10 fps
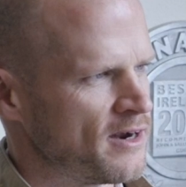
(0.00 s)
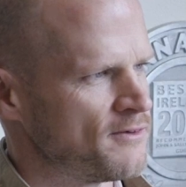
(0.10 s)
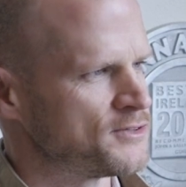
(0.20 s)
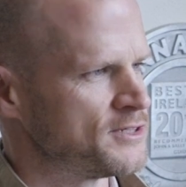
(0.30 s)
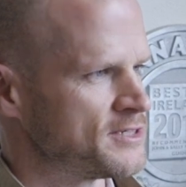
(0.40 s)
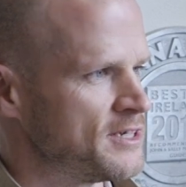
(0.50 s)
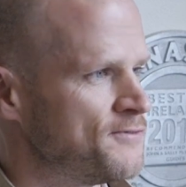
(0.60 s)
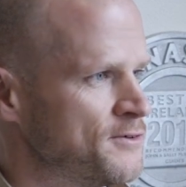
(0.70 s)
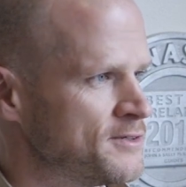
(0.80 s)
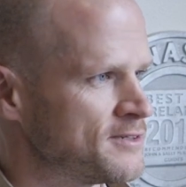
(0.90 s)
Obviously, the
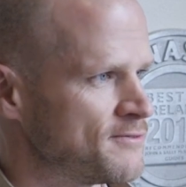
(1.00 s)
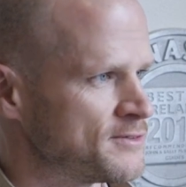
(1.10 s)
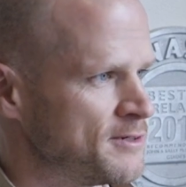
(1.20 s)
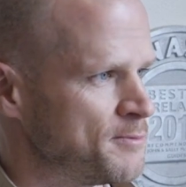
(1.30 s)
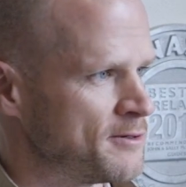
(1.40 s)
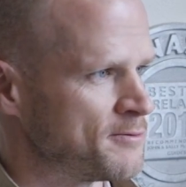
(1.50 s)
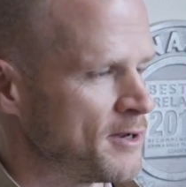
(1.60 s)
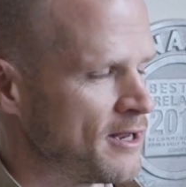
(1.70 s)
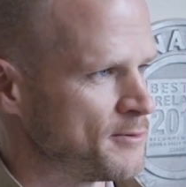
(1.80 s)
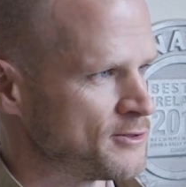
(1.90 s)
seafood is obviously a big
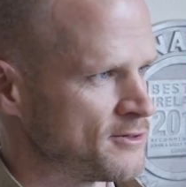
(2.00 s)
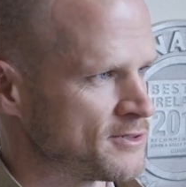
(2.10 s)
element around